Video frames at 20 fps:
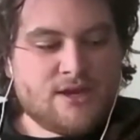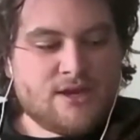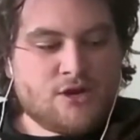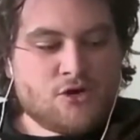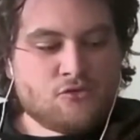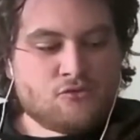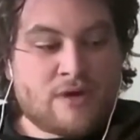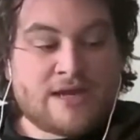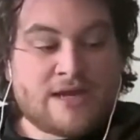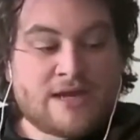
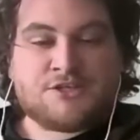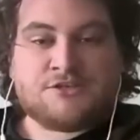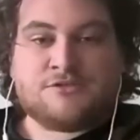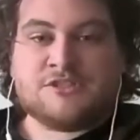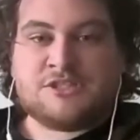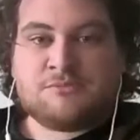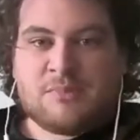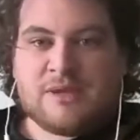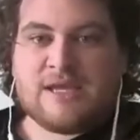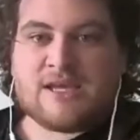writer and
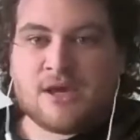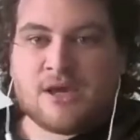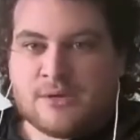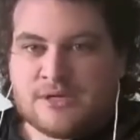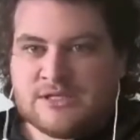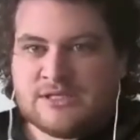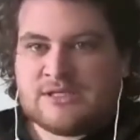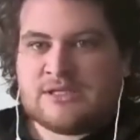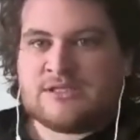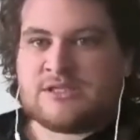speaker,
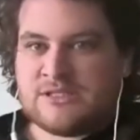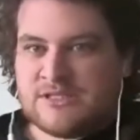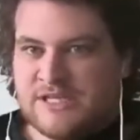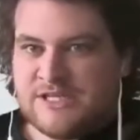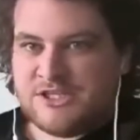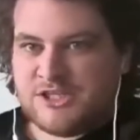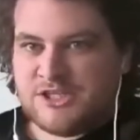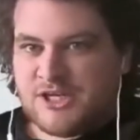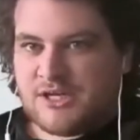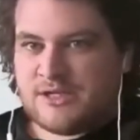which is as a
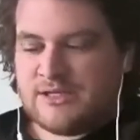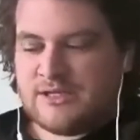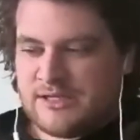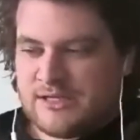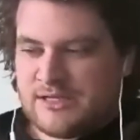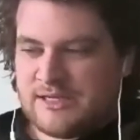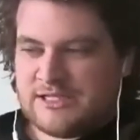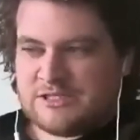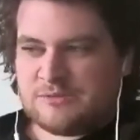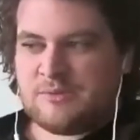teacher, uh,
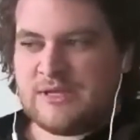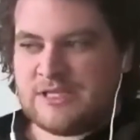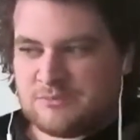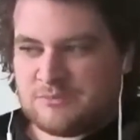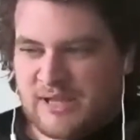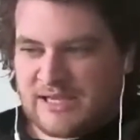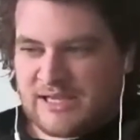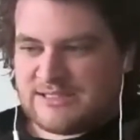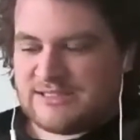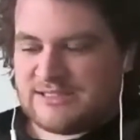his his
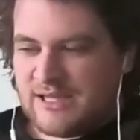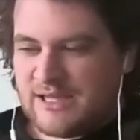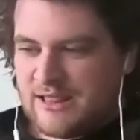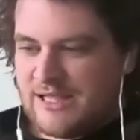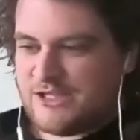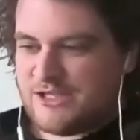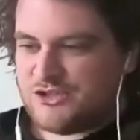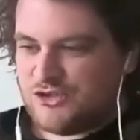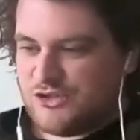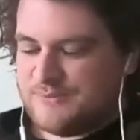place in the
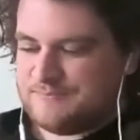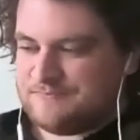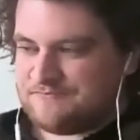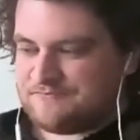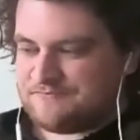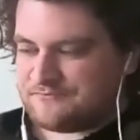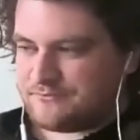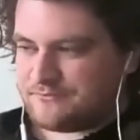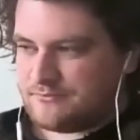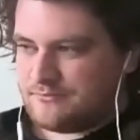classroom.
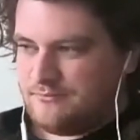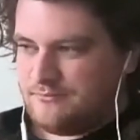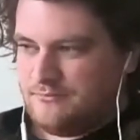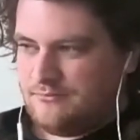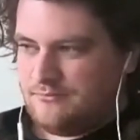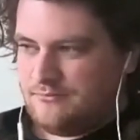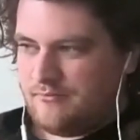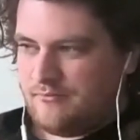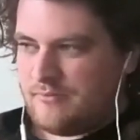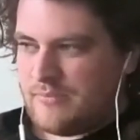
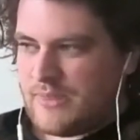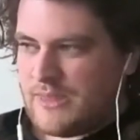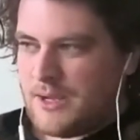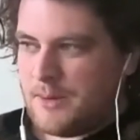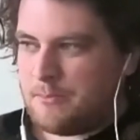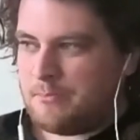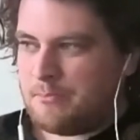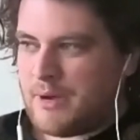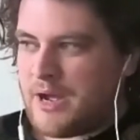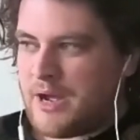
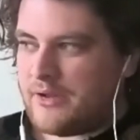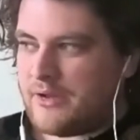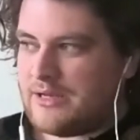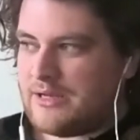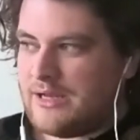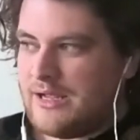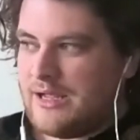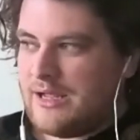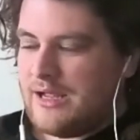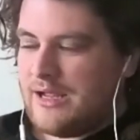But
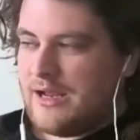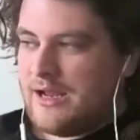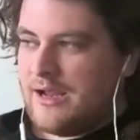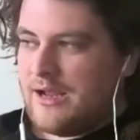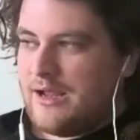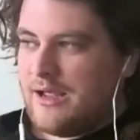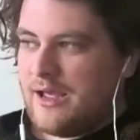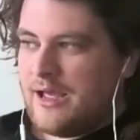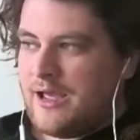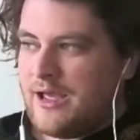
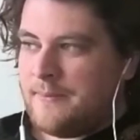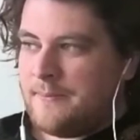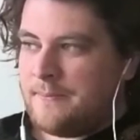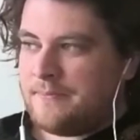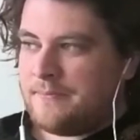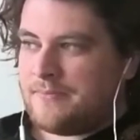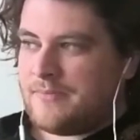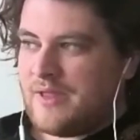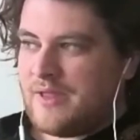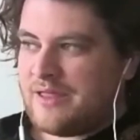um,
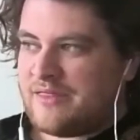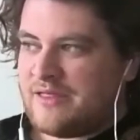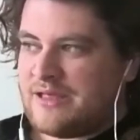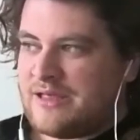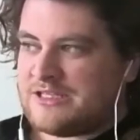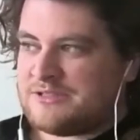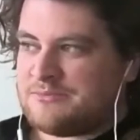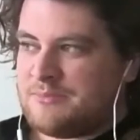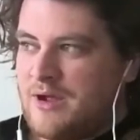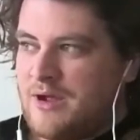I think
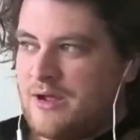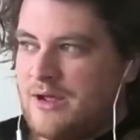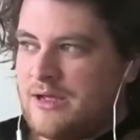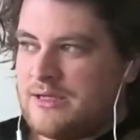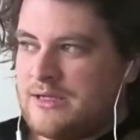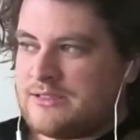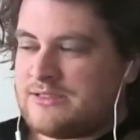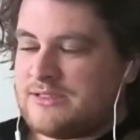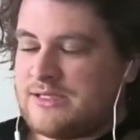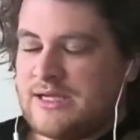as Mar-
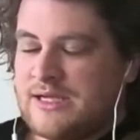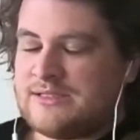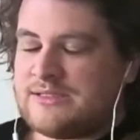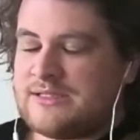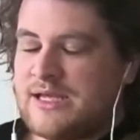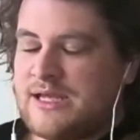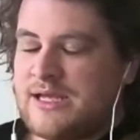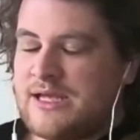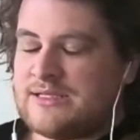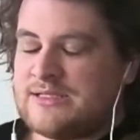as as
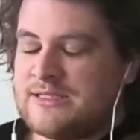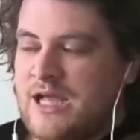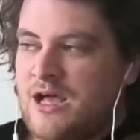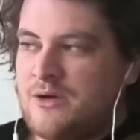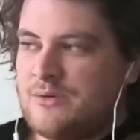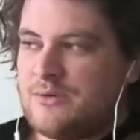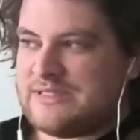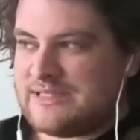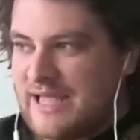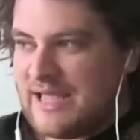uh, as Mar
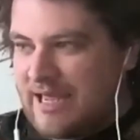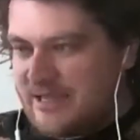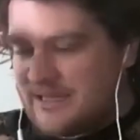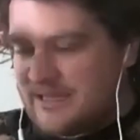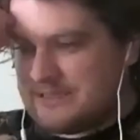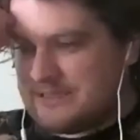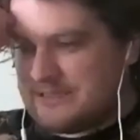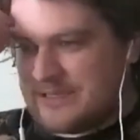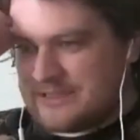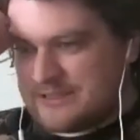was saying,
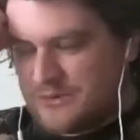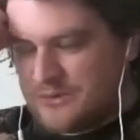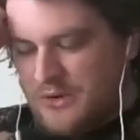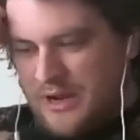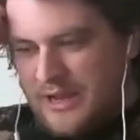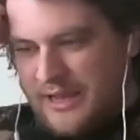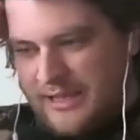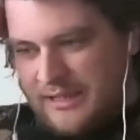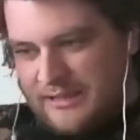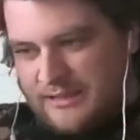it's it's
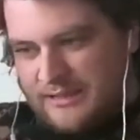quite